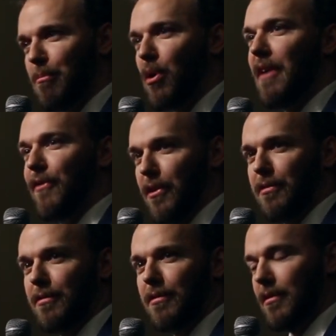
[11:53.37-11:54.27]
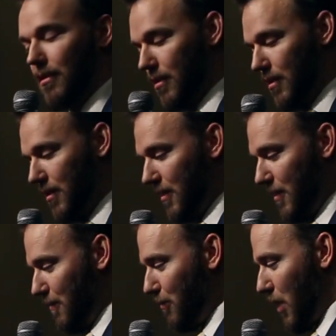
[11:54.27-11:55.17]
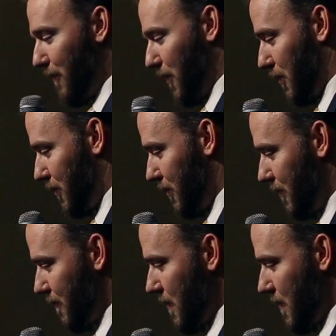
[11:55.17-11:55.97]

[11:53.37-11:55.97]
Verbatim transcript: brephos. Brephos.